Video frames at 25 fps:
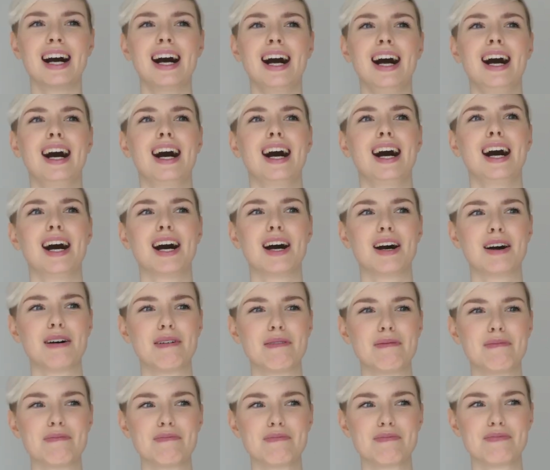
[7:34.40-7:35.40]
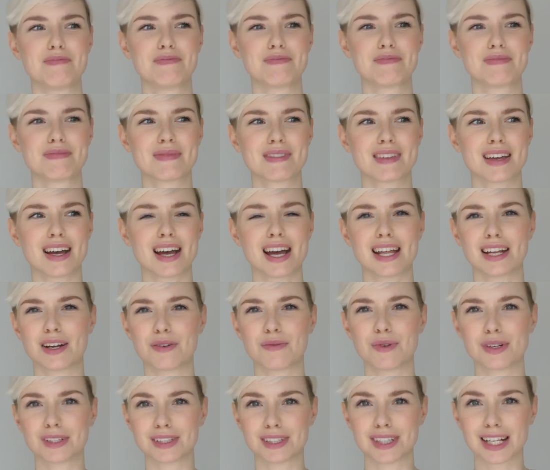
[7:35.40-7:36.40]
and I
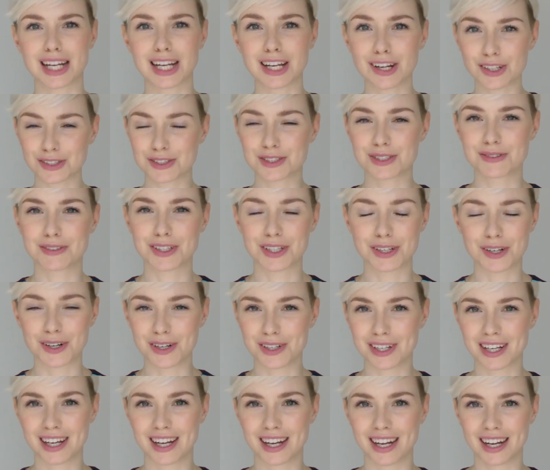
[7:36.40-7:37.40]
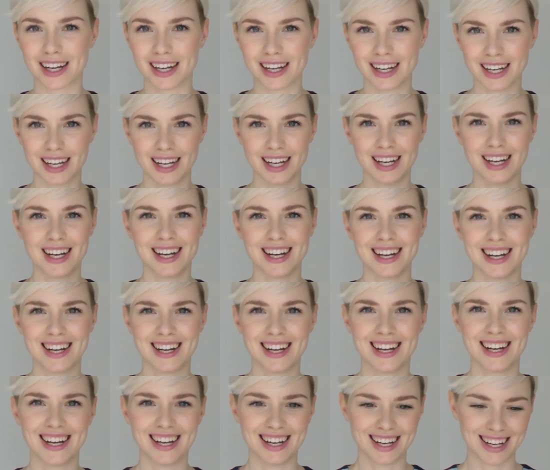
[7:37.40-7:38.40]
want lots of it on her.
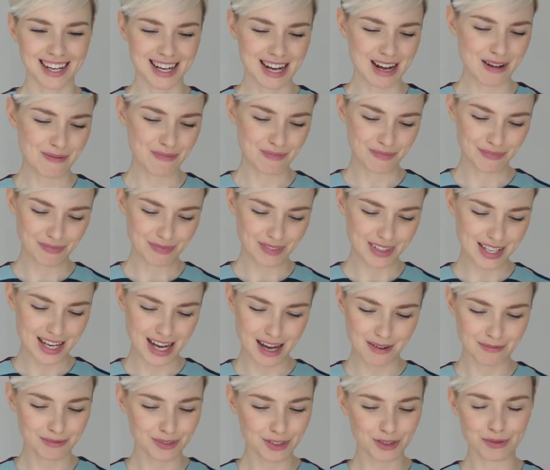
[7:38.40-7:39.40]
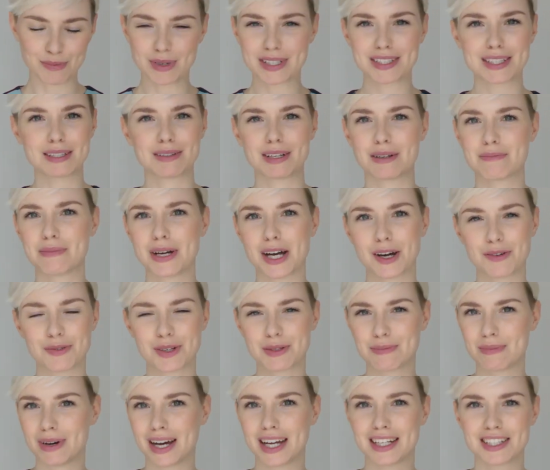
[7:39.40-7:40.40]
Yeah, I'm not messing about
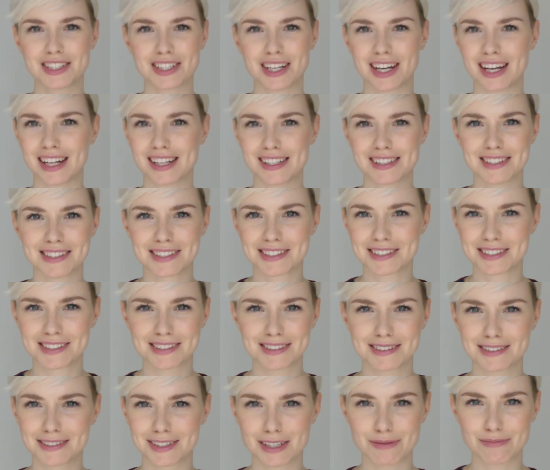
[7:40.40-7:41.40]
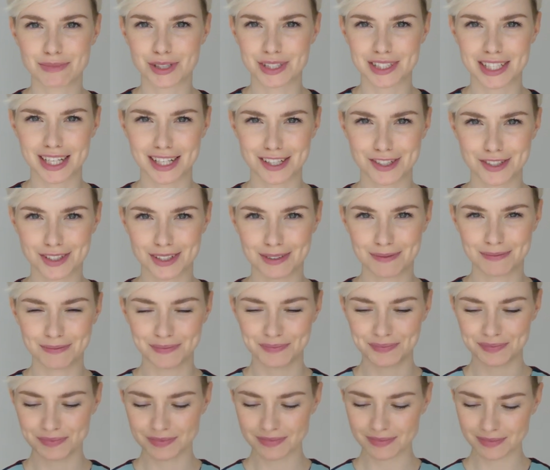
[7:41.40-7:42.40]
with my child's sun protection.
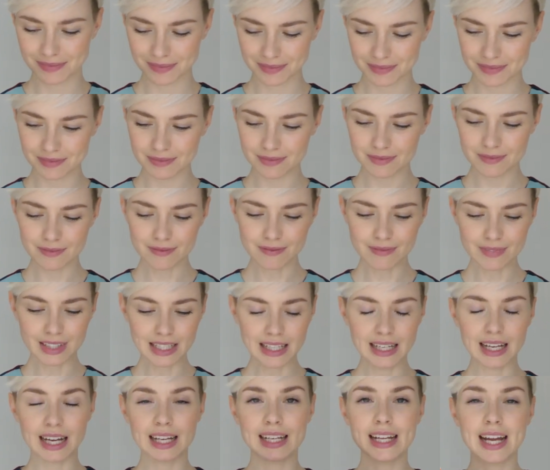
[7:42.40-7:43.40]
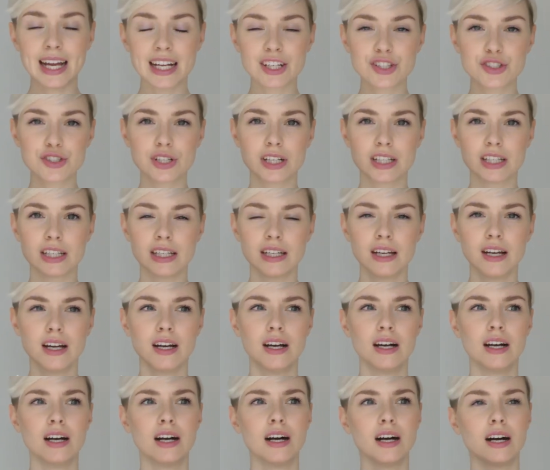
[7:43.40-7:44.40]
And actually,
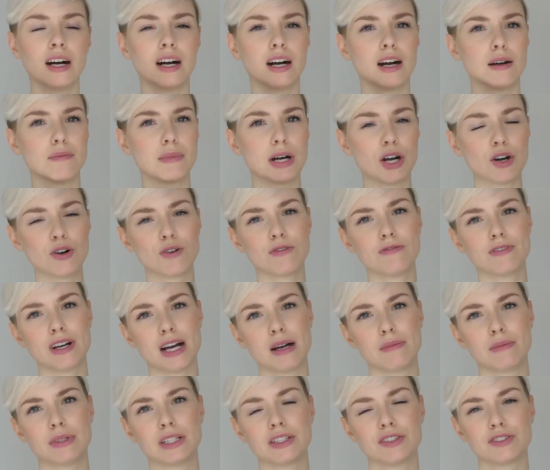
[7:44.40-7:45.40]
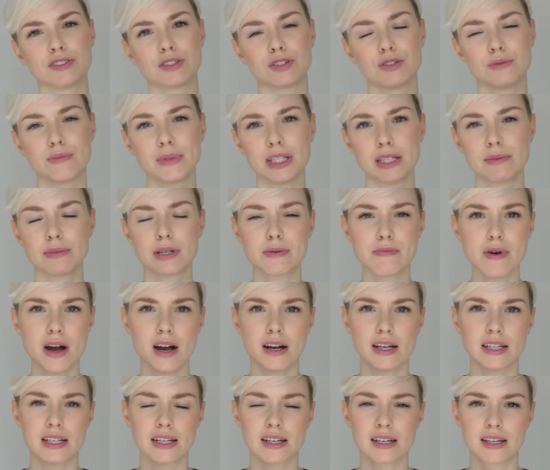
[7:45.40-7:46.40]
my whole family, so me and my
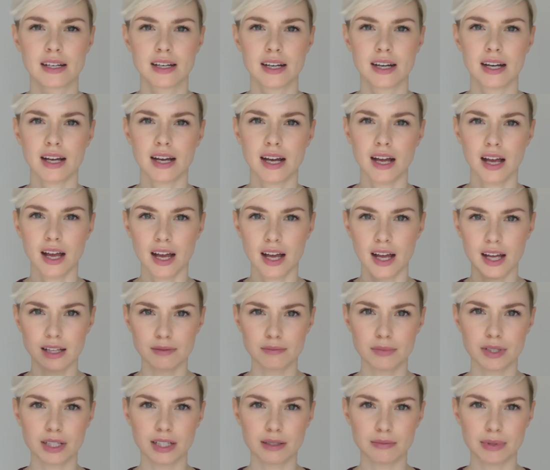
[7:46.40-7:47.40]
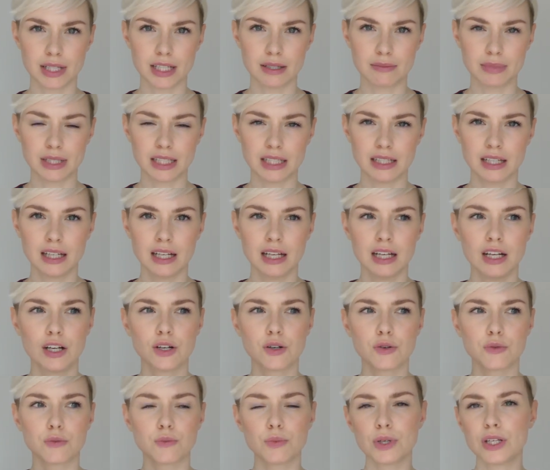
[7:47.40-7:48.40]
partner and my baby,
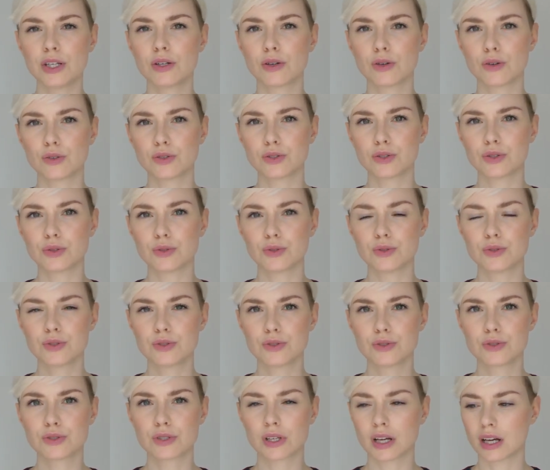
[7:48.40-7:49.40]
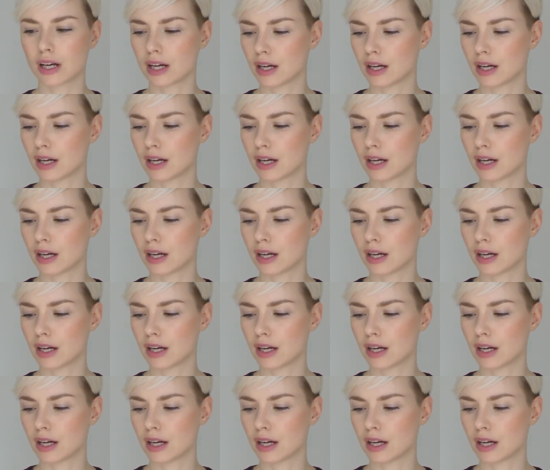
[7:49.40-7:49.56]
we all use